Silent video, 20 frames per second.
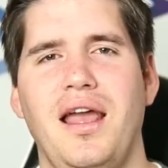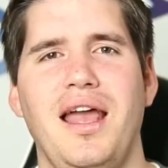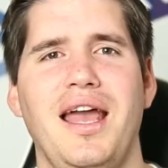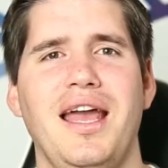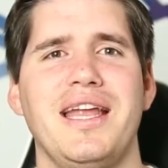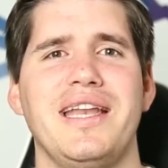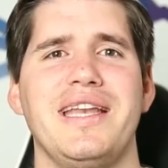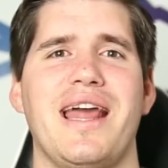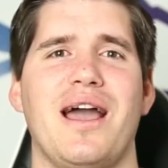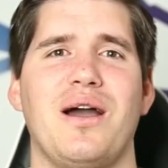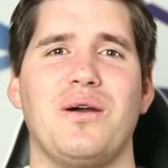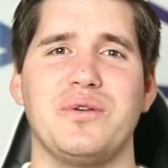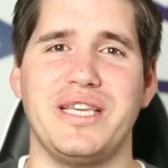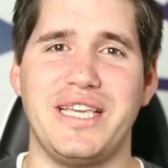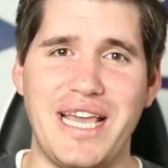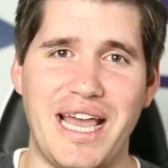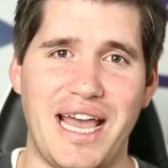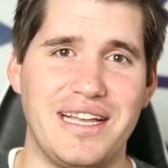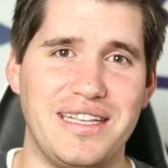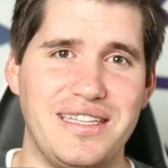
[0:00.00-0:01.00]
Now,
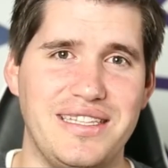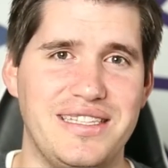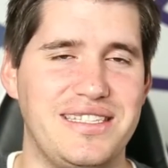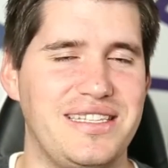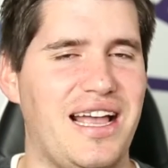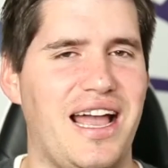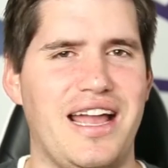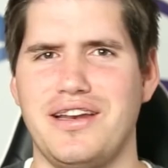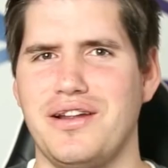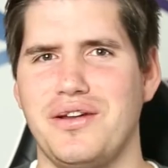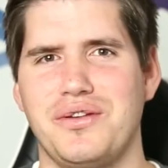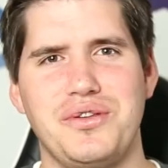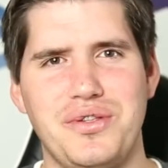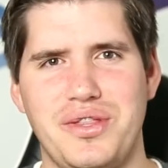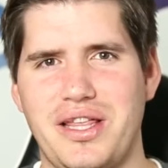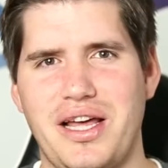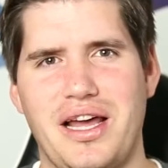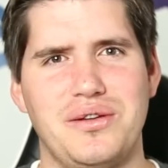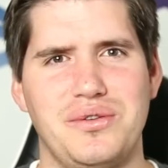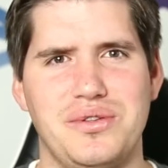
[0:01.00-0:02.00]
yes, I know you
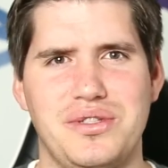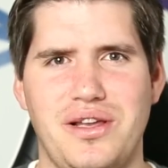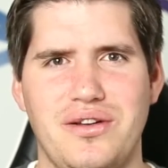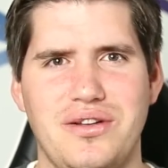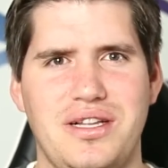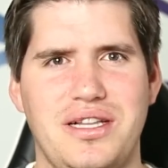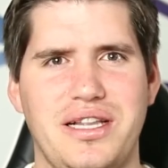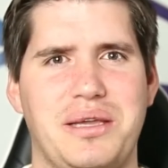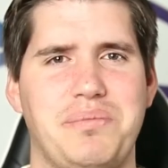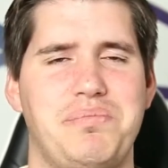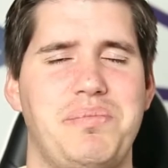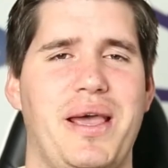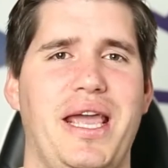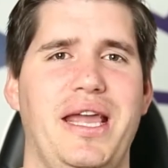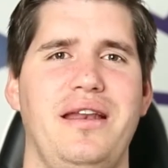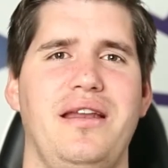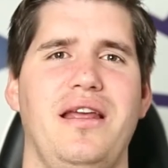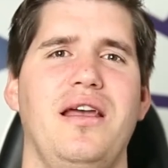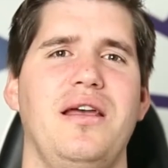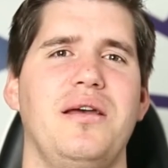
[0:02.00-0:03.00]
thought it was all clickbait,
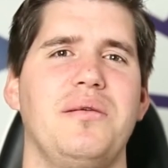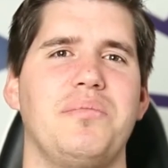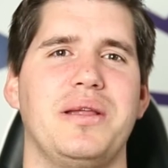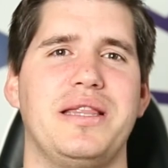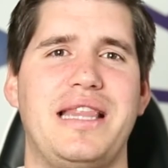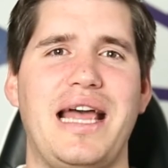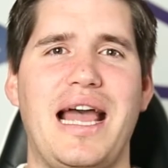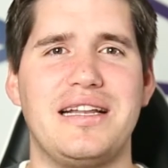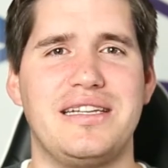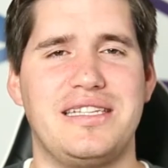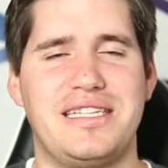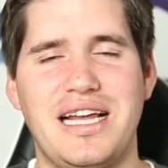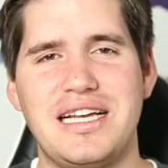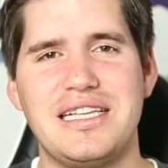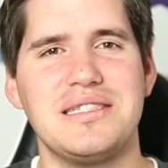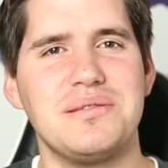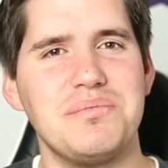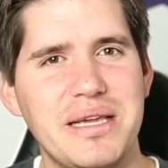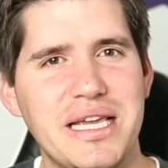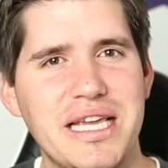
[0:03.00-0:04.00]
but that does
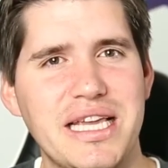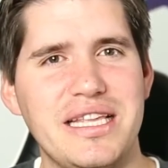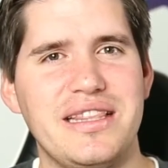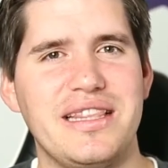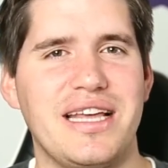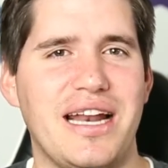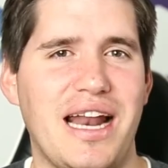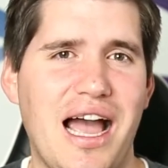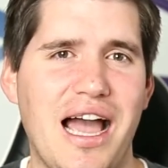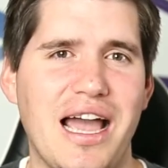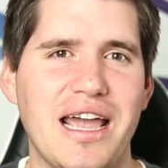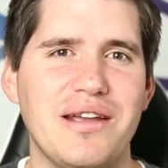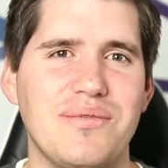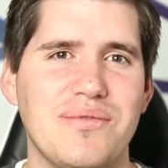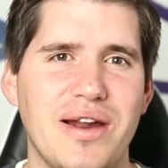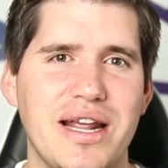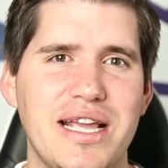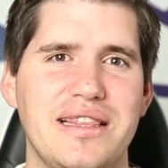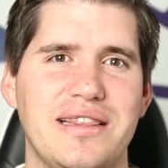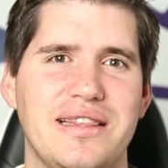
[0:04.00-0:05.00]
mean that I
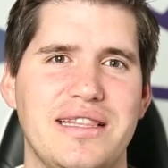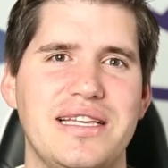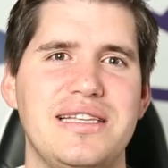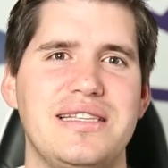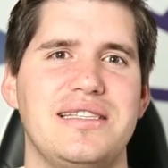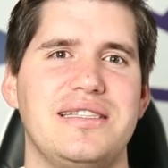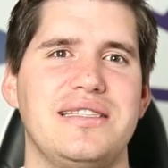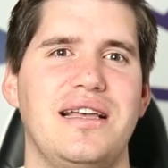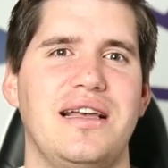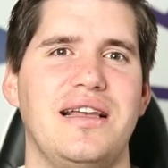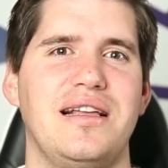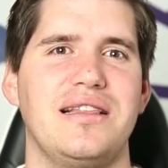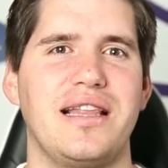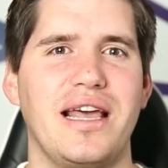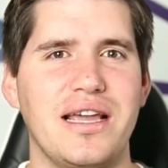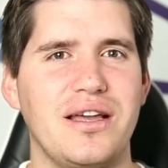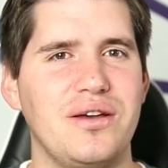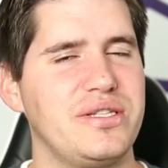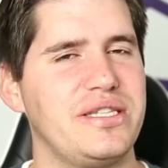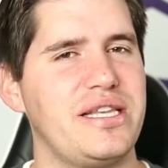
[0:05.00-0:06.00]
rate this
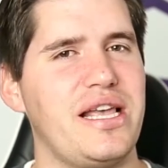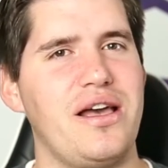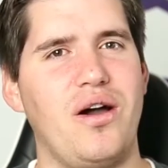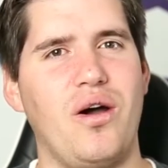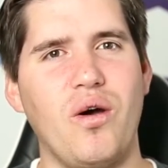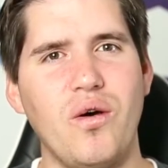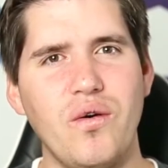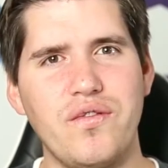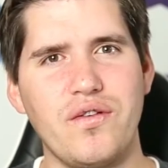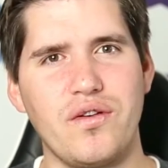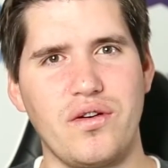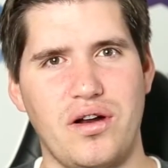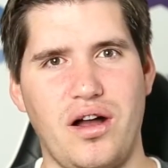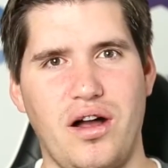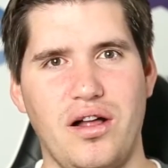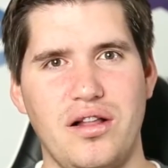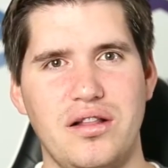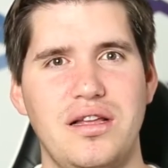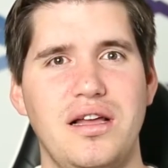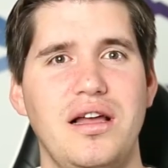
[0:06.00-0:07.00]
Lego set
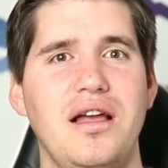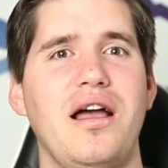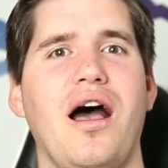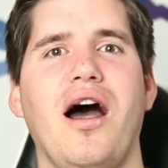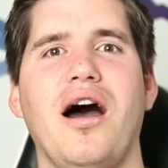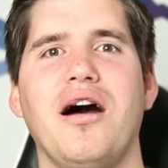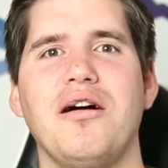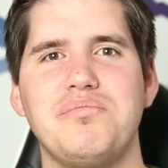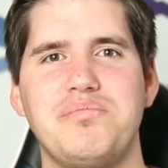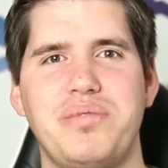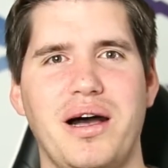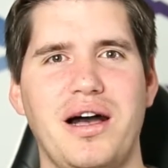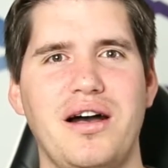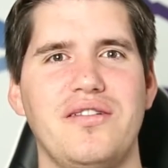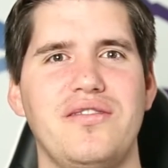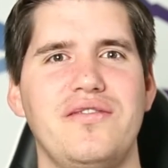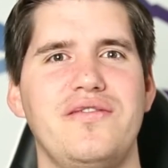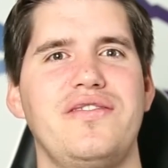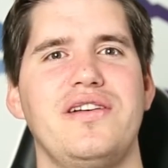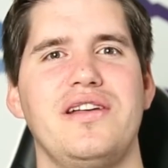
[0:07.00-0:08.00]
overall
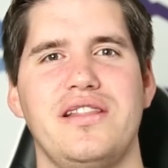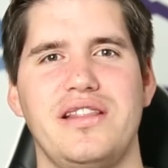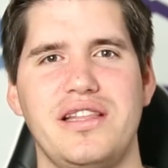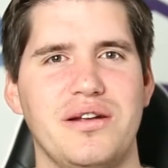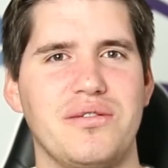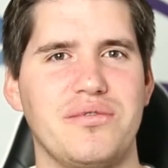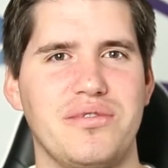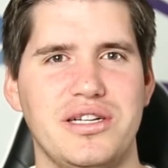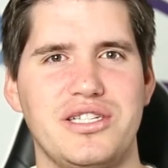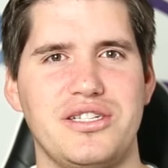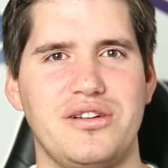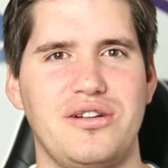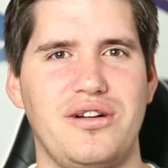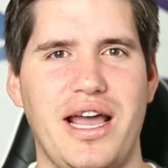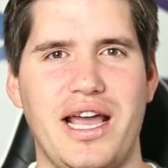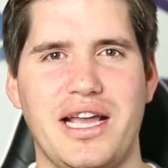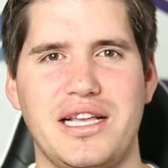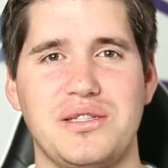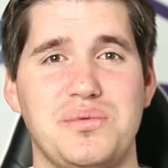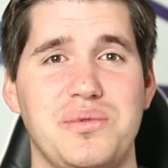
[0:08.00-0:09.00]
above the original
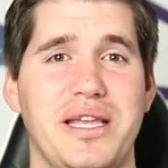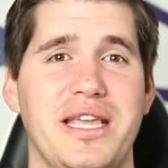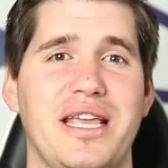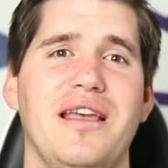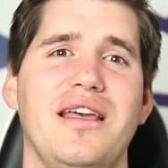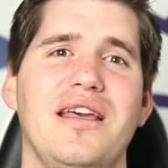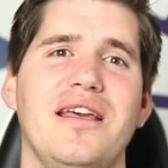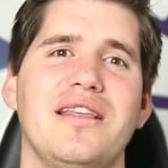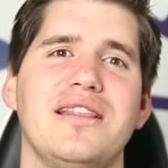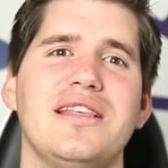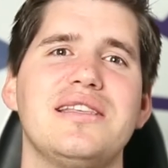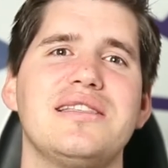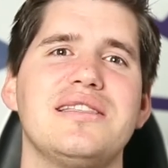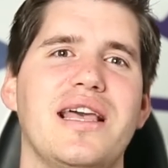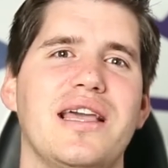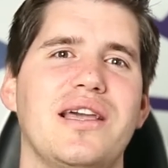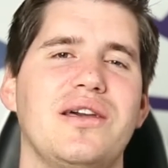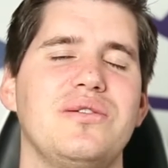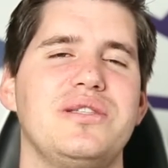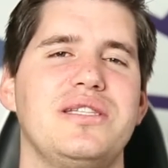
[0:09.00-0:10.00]
X-Wing. This
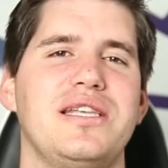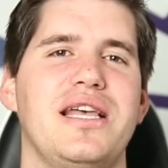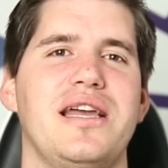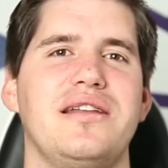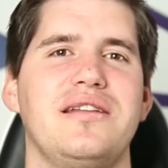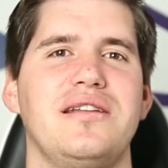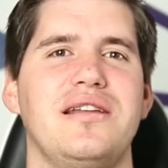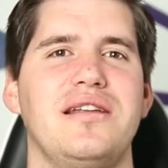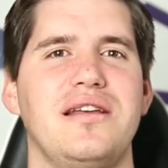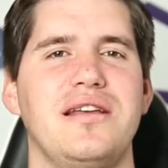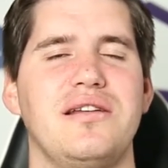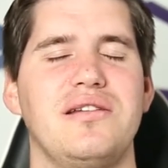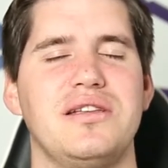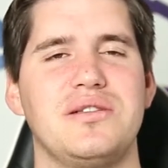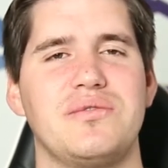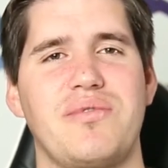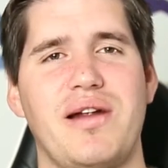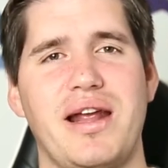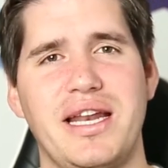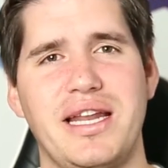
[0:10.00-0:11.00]
Lego set is
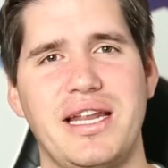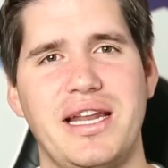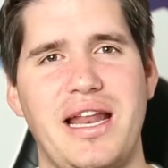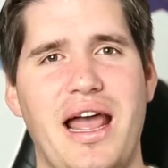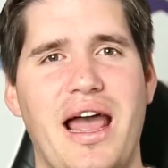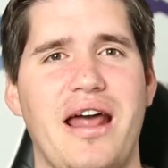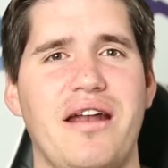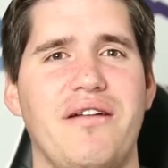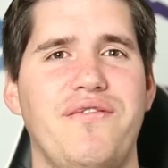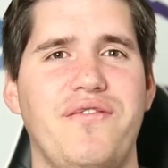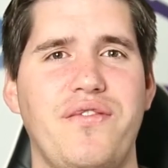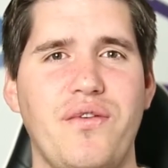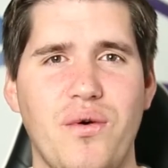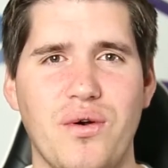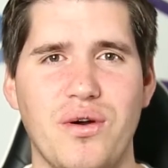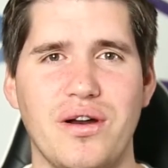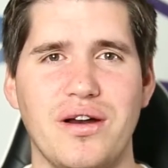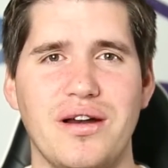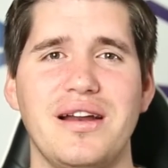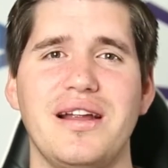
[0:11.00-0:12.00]
rated at
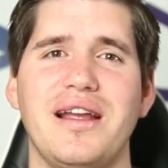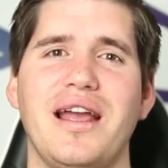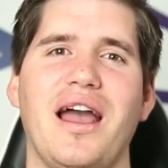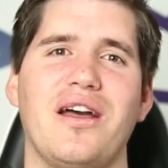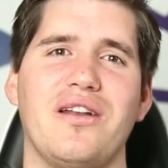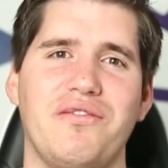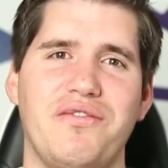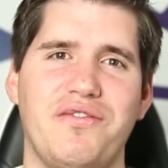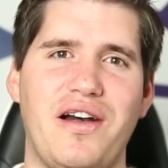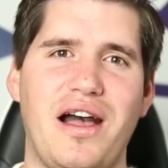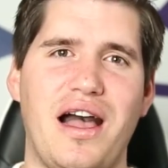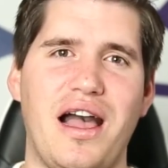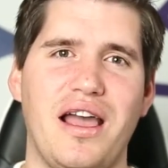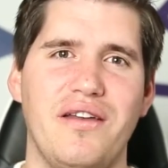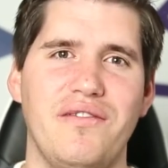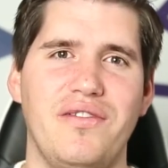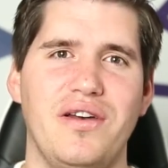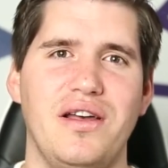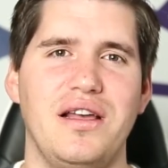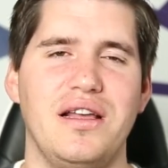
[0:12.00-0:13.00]
4 out of 5
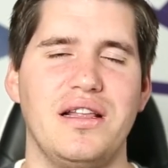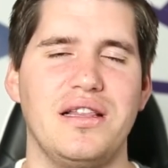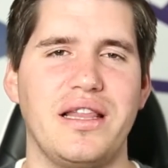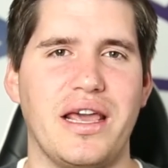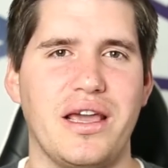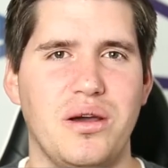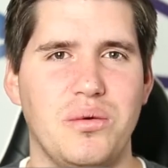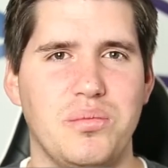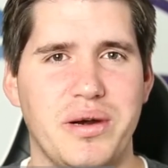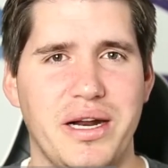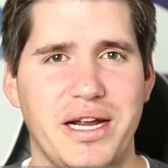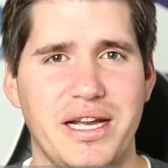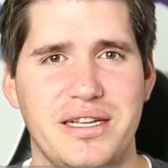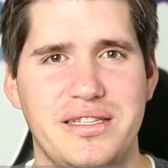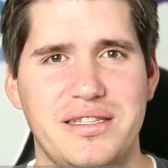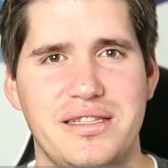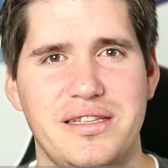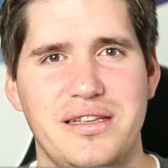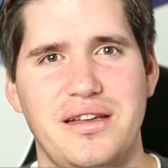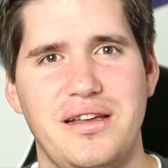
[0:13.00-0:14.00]
Lego bricks.